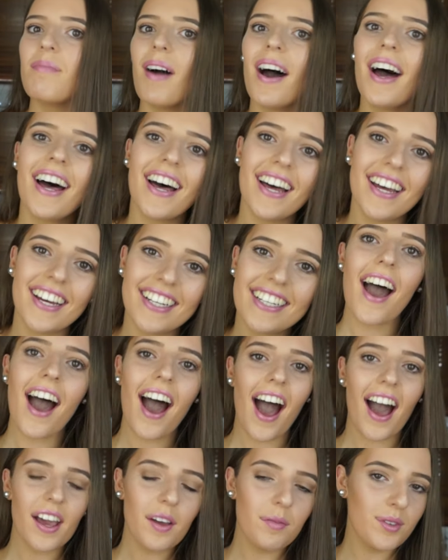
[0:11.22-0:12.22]
But
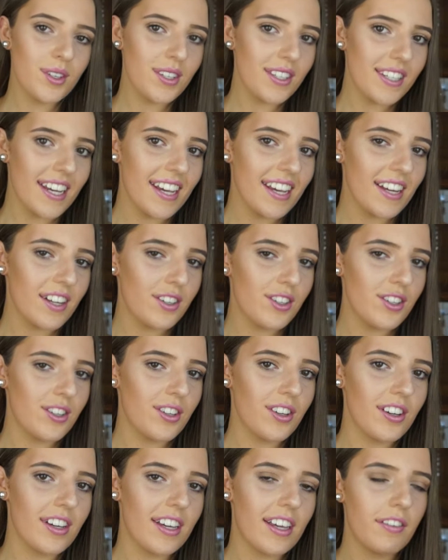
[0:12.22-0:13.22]
I'm just here
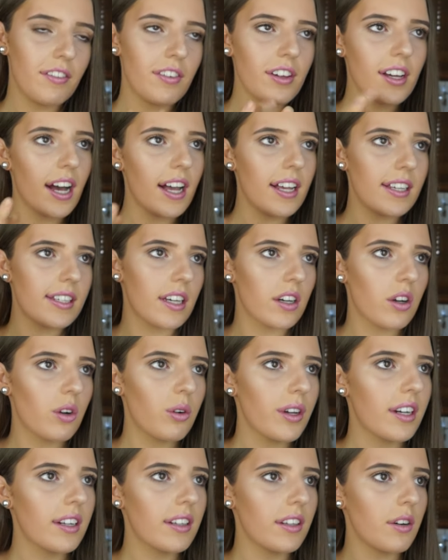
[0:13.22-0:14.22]
to give you guys a
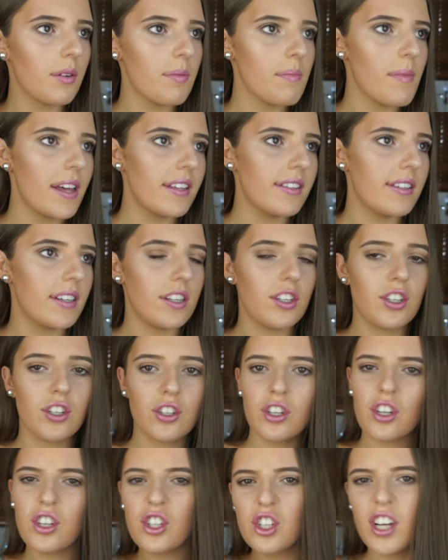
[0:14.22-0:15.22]
quick little message
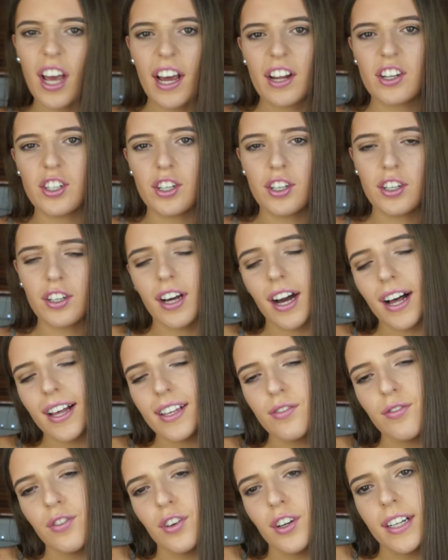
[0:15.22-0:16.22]
and just chat to you
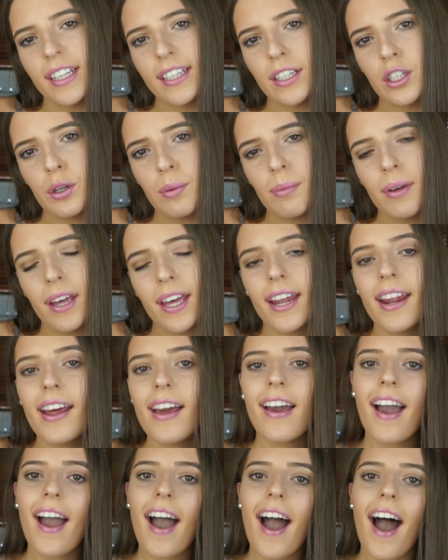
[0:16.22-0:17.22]
guys for a little bit.
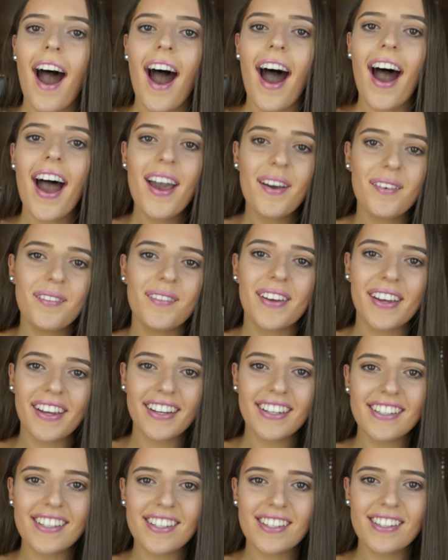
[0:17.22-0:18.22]
I am
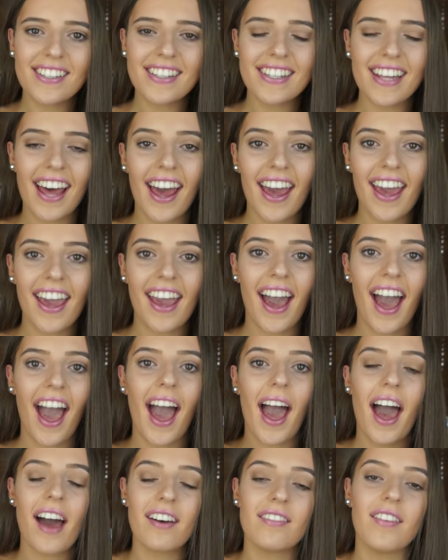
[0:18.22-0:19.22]
here to say
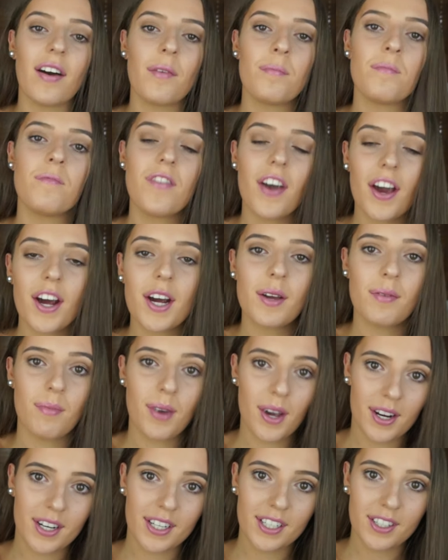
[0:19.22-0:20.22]
have a very
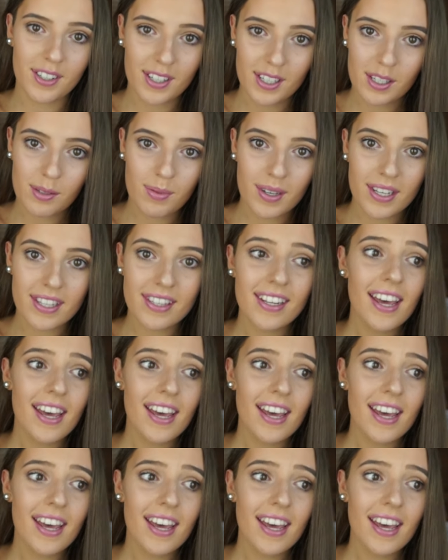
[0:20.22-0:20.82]
Merry Christmas.